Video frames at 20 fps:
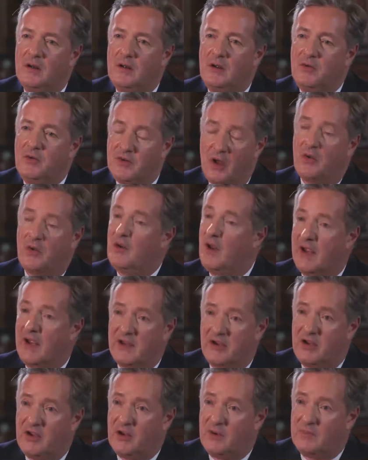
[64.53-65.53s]
who don't
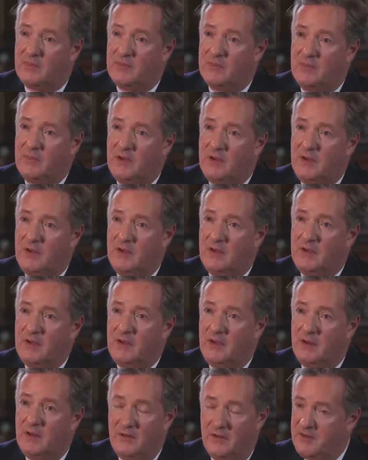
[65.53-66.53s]
like you,
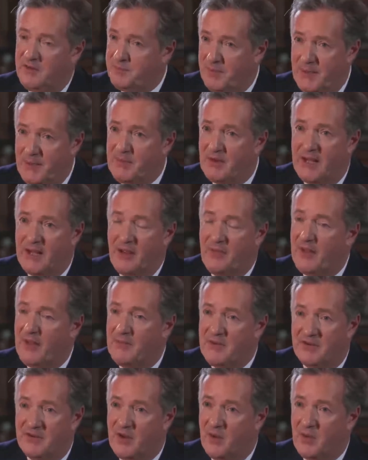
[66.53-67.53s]
you there's people out there
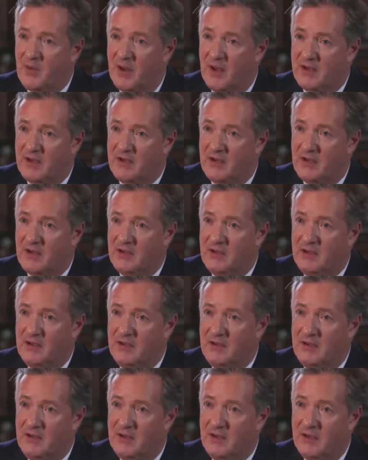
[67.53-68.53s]
that don't like you.
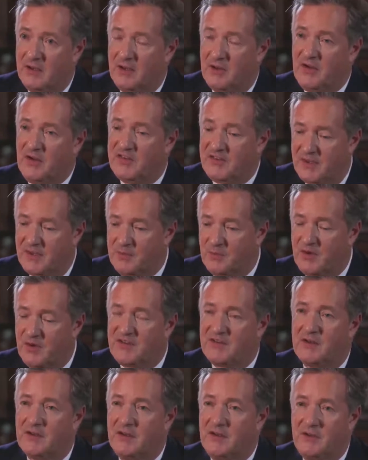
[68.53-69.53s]
I know you said
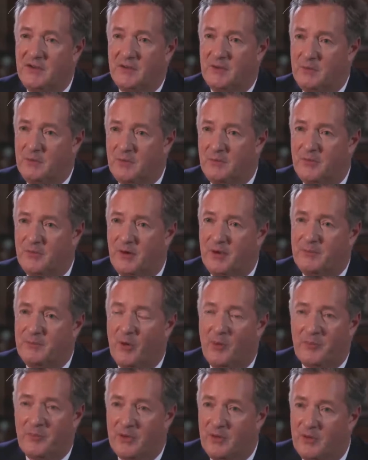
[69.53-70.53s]
recently that you were very
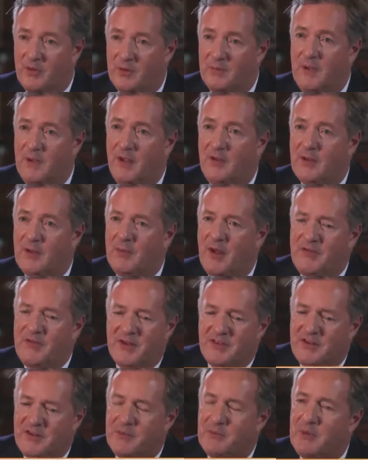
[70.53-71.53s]
popular, and I
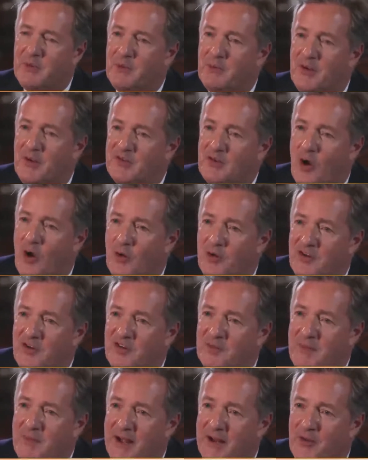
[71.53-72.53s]
think you said you were the most
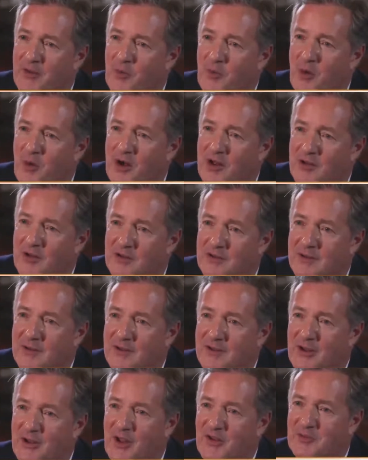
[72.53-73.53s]
honest man in the world
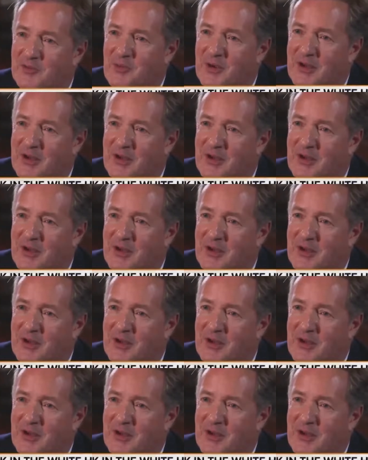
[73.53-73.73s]
last I'm,